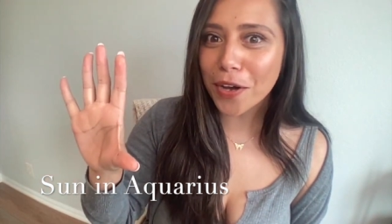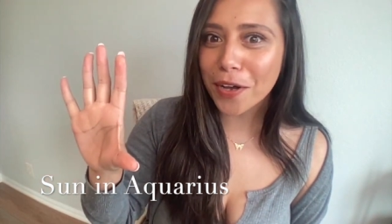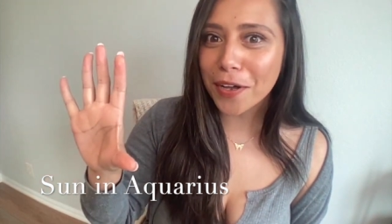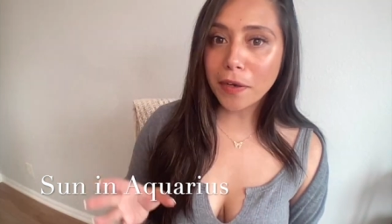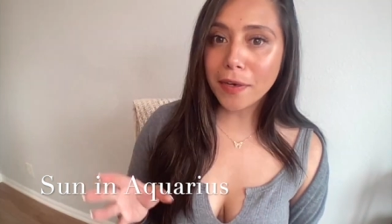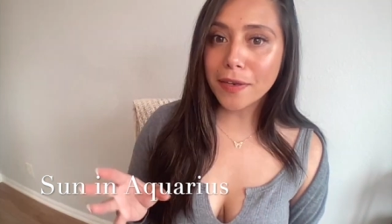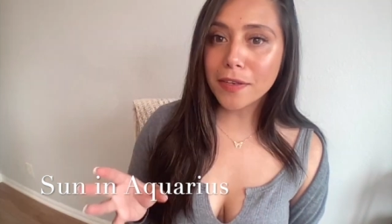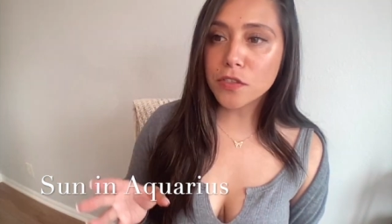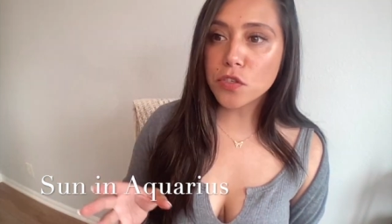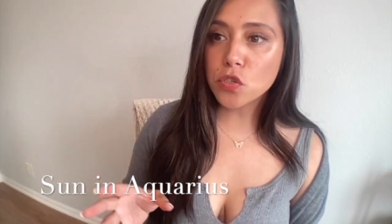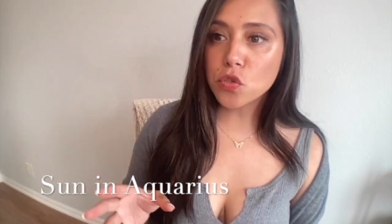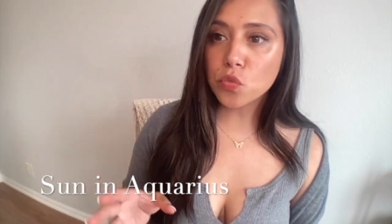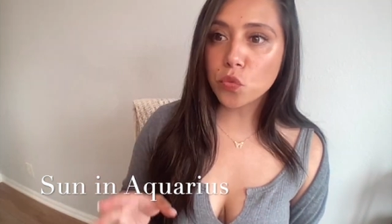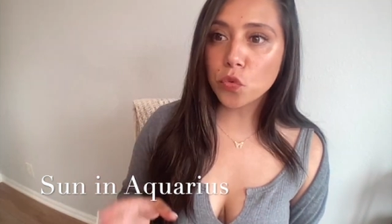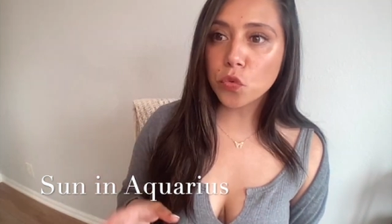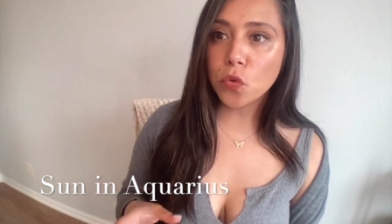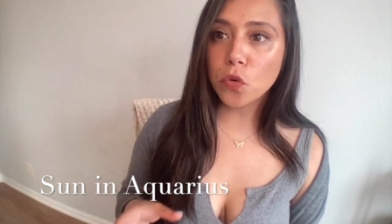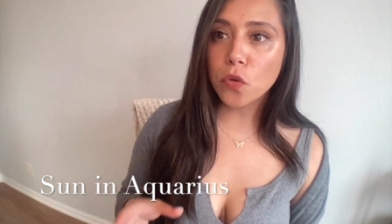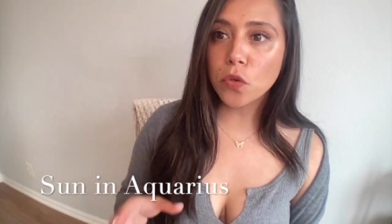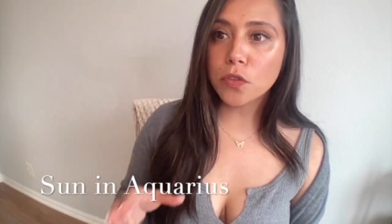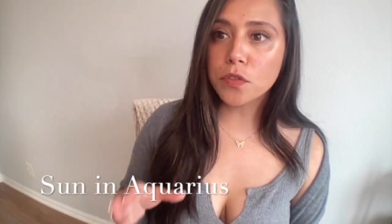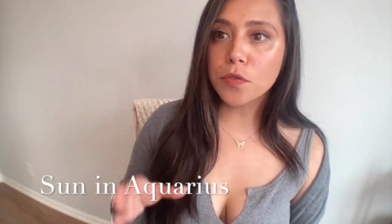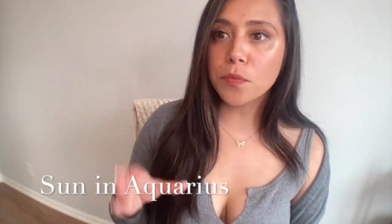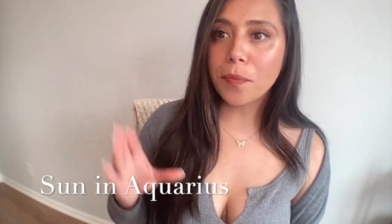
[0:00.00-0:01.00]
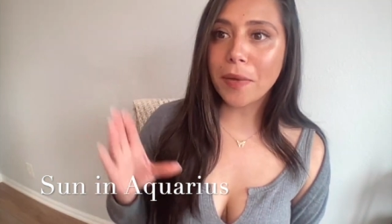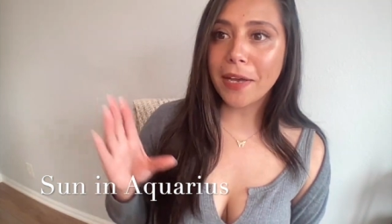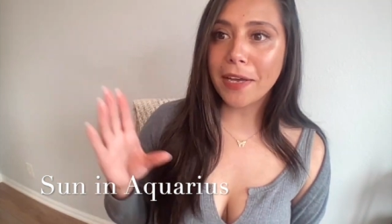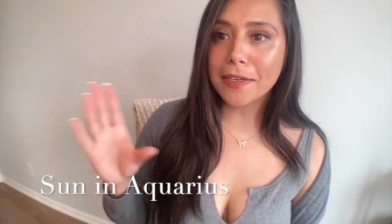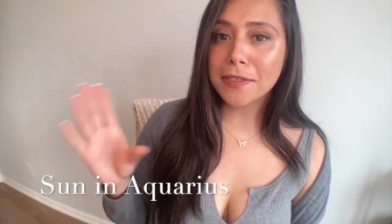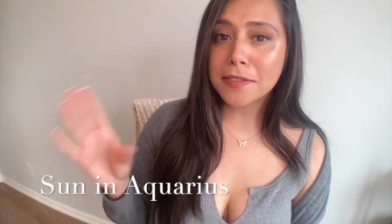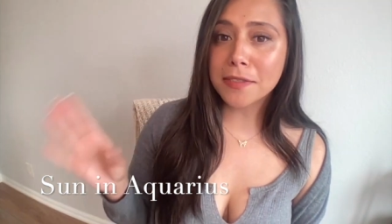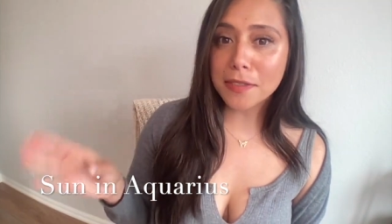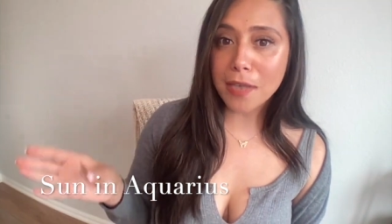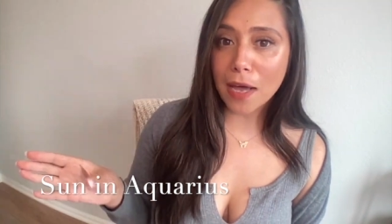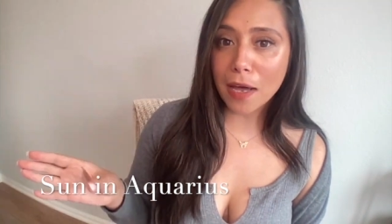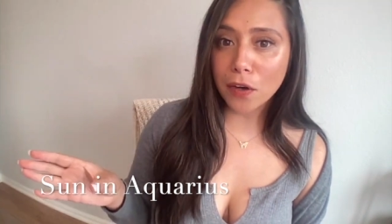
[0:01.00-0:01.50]
Aquarius is ruled by
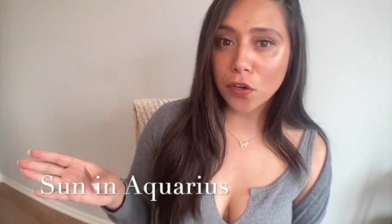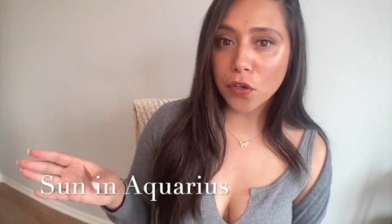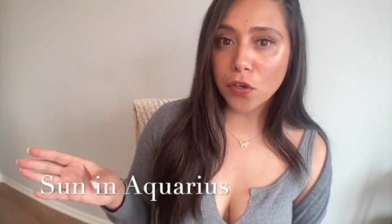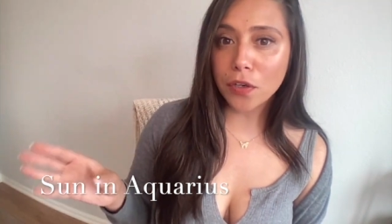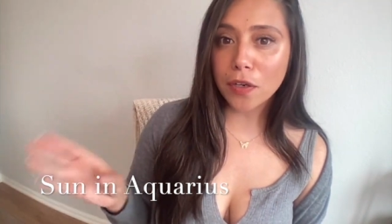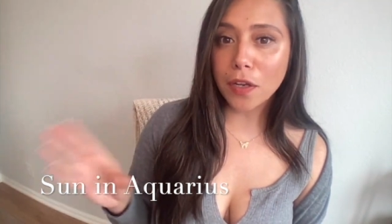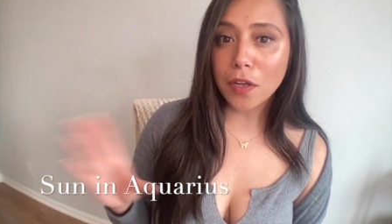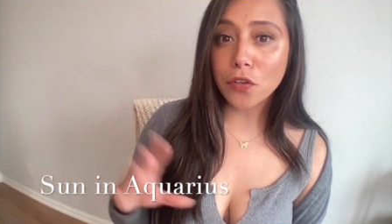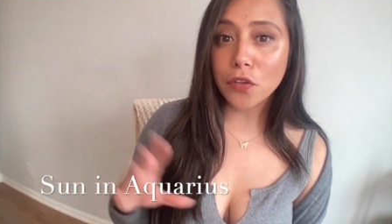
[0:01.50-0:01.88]
Saturn